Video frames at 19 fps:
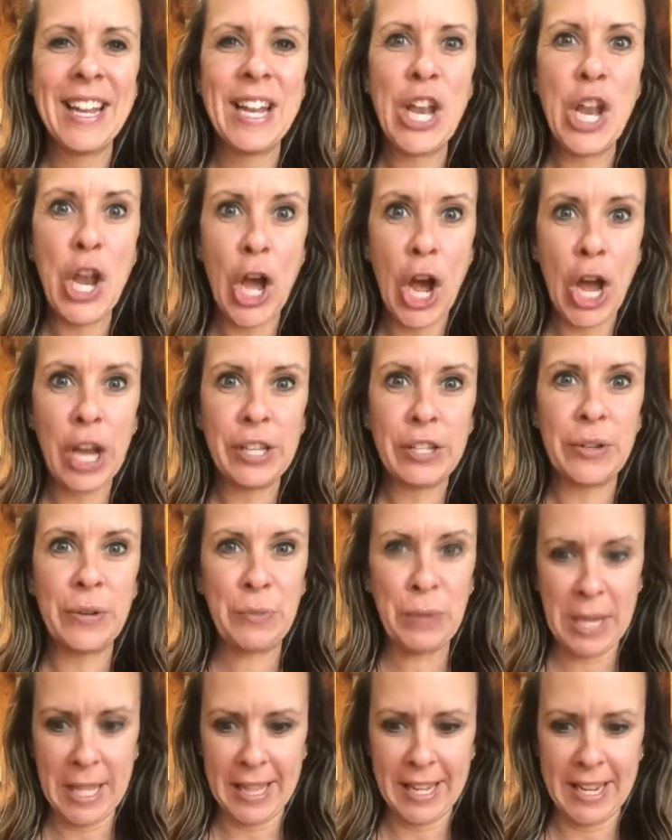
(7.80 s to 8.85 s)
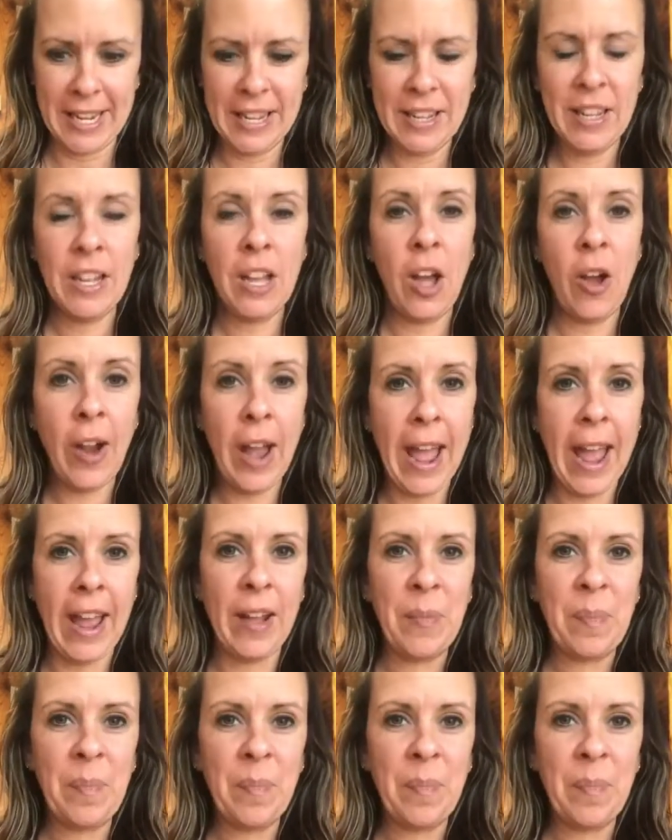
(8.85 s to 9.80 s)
Not really. Okay.